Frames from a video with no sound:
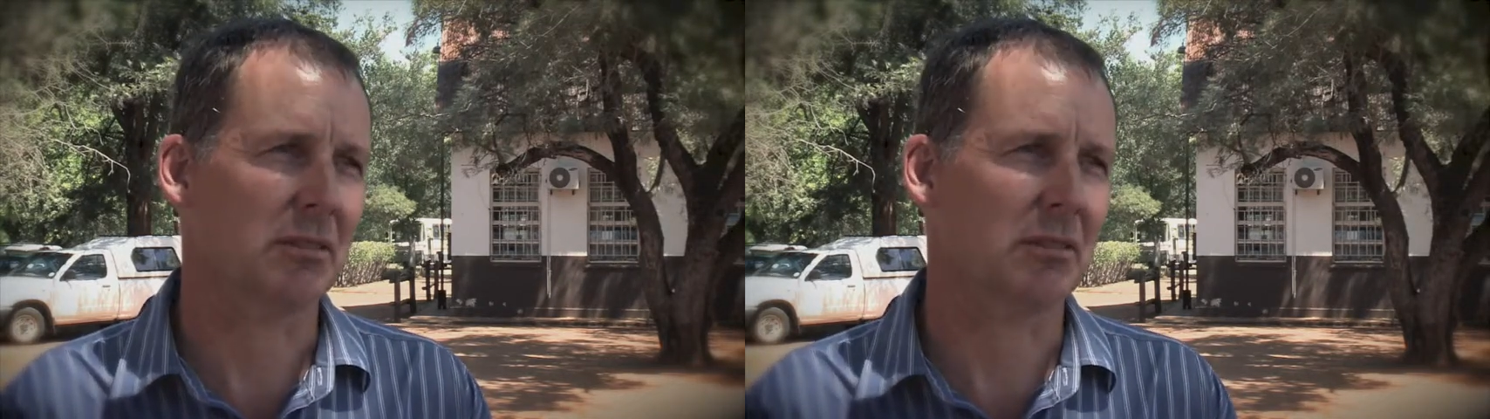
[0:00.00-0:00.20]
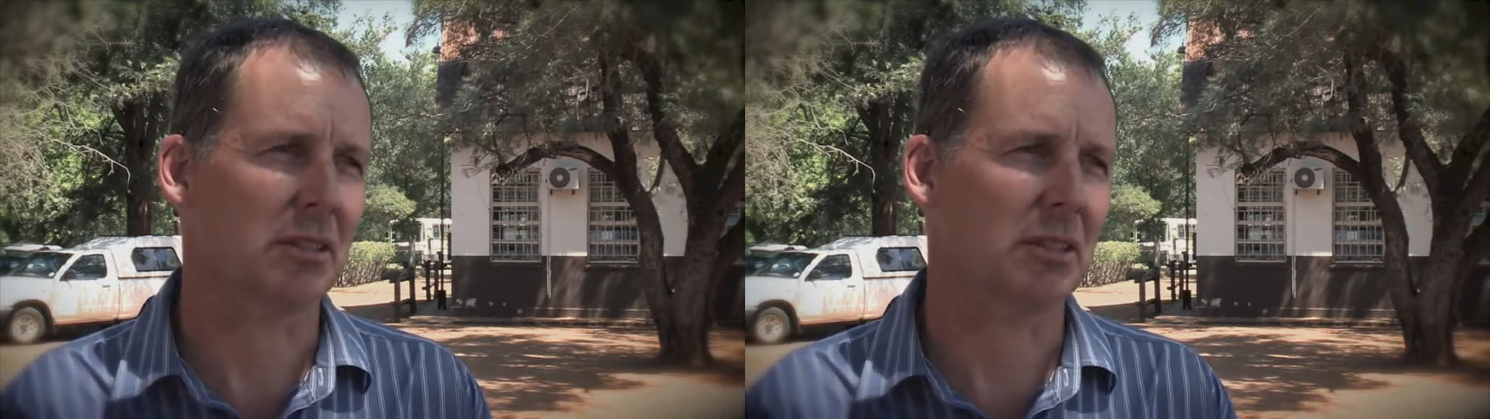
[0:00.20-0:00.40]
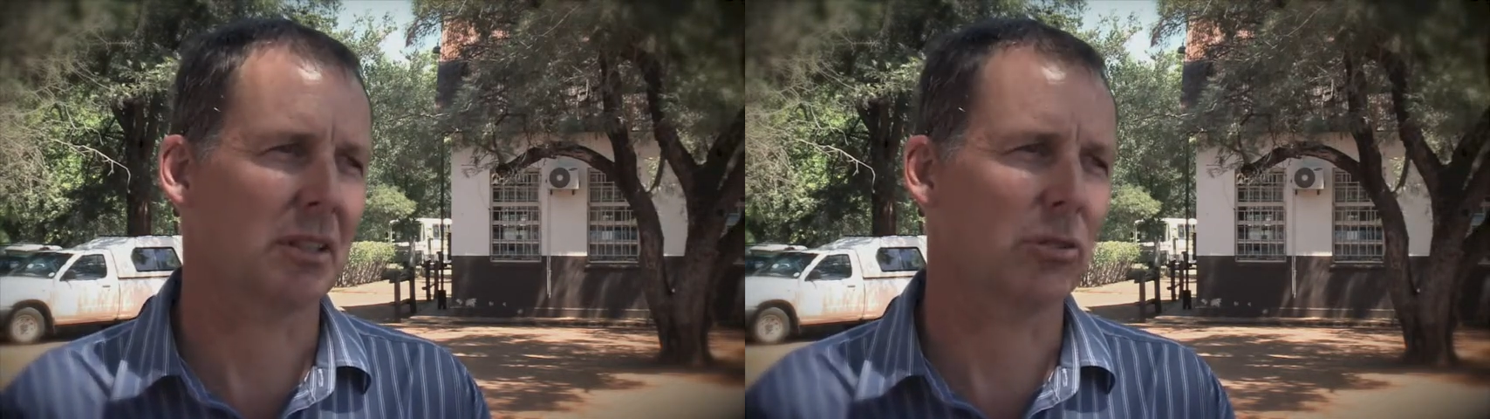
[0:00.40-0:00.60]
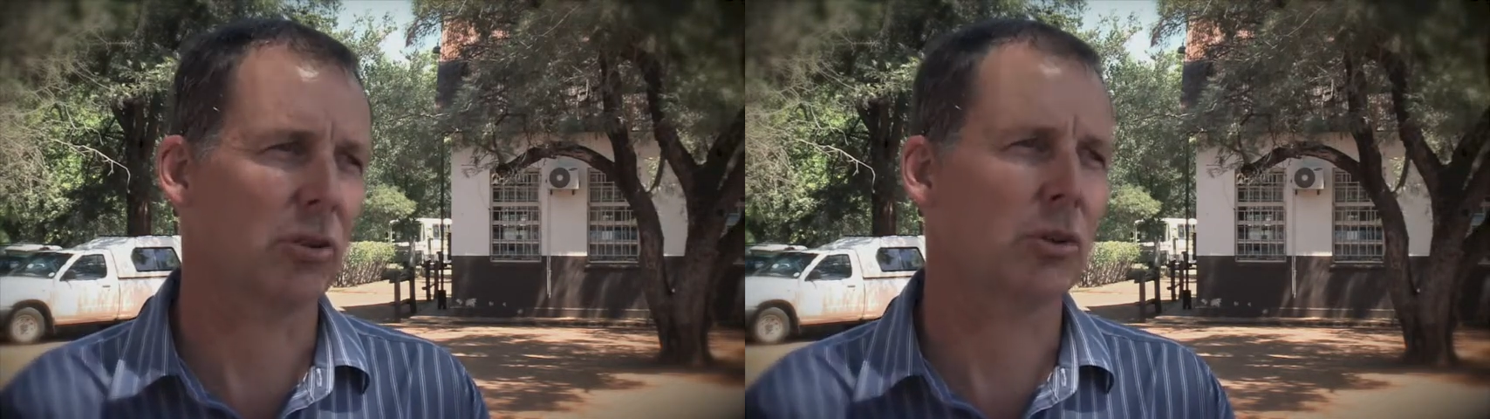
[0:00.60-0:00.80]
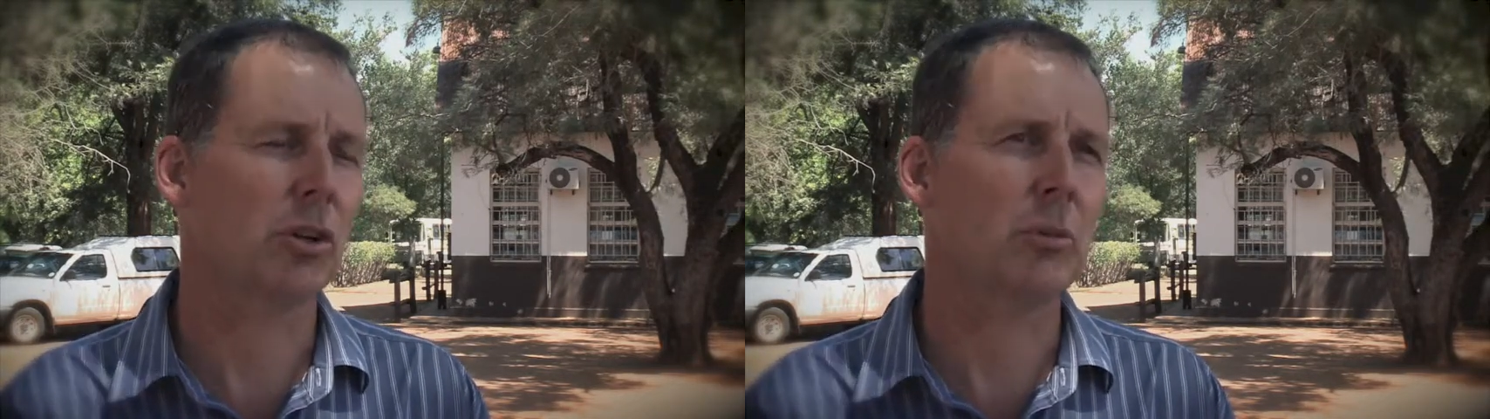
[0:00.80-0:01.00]
and
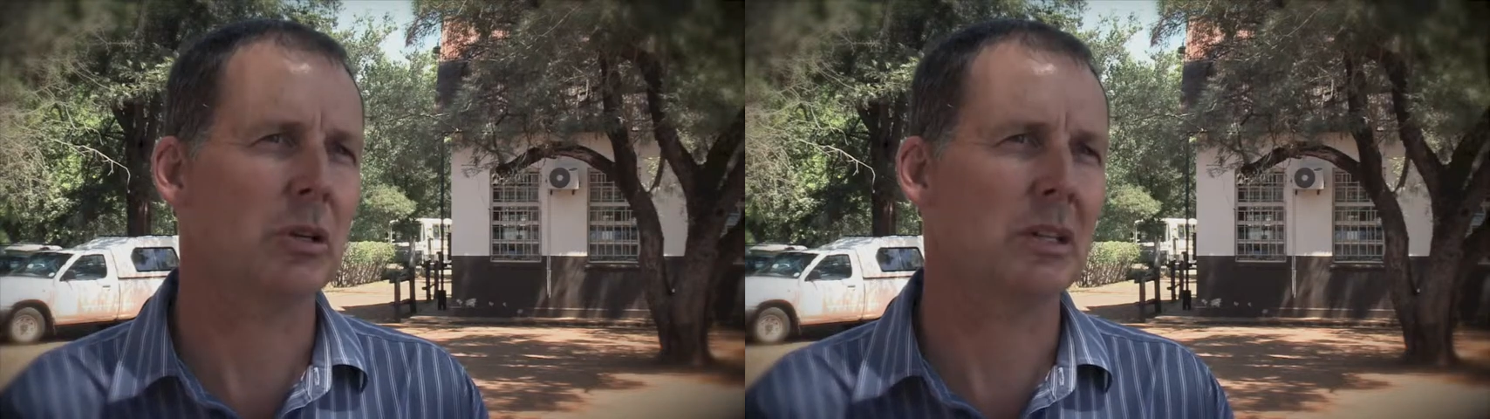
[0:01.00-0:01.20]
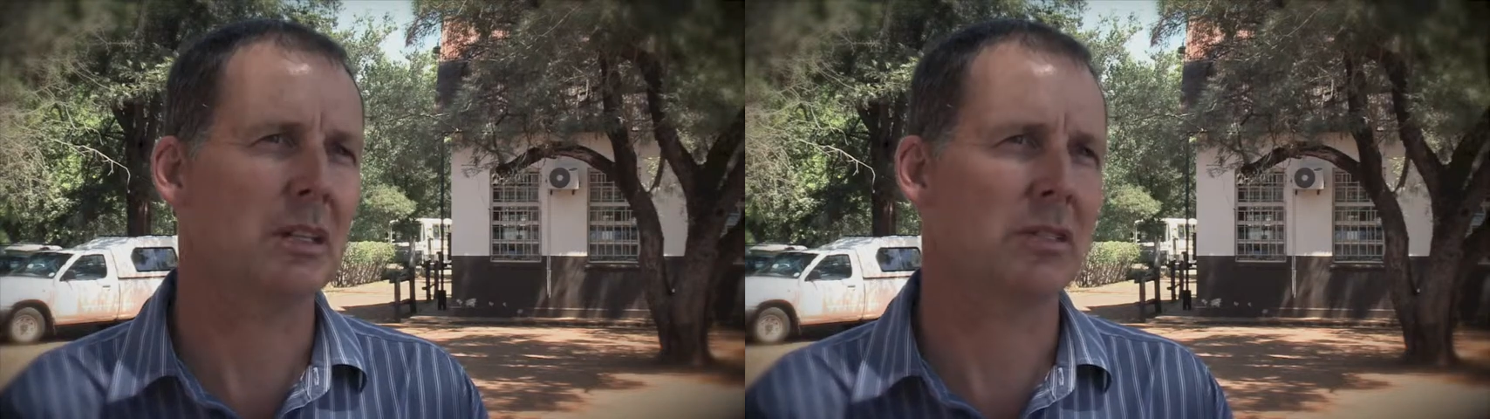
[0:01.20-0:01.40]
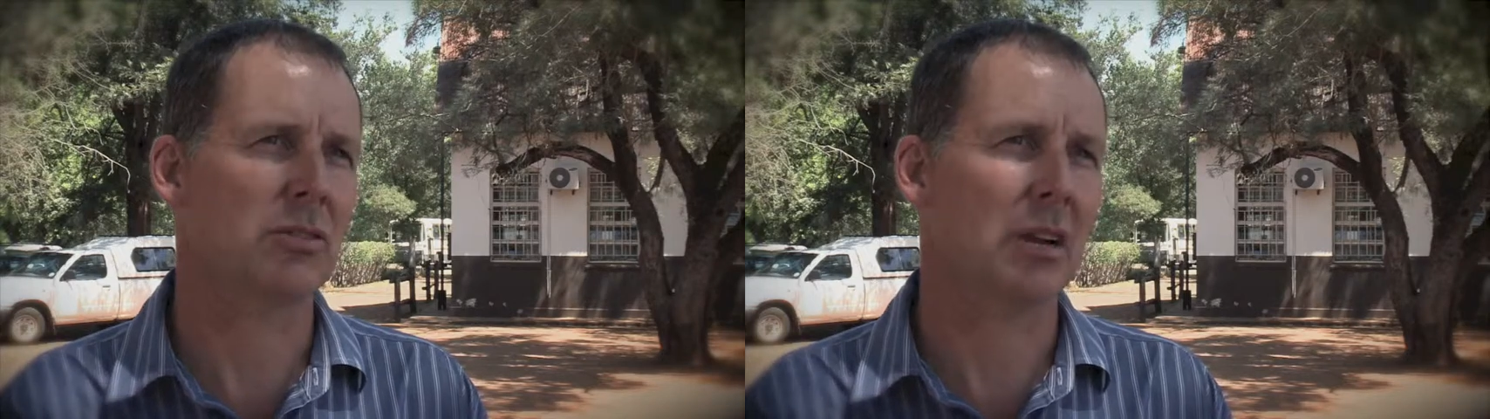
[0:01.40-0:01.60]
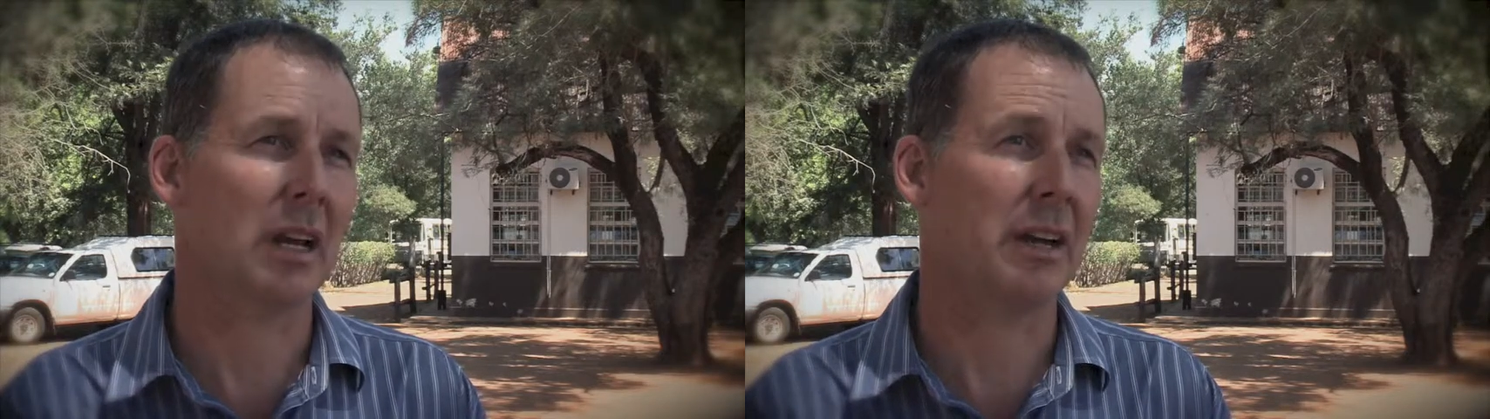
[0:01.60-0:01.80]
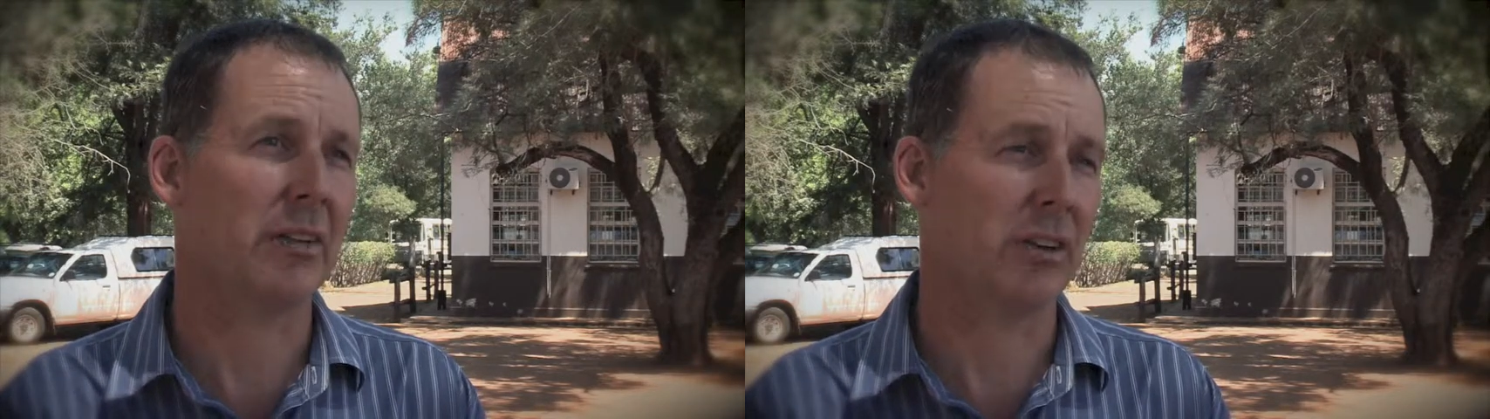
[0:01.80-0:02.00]
rural communities rely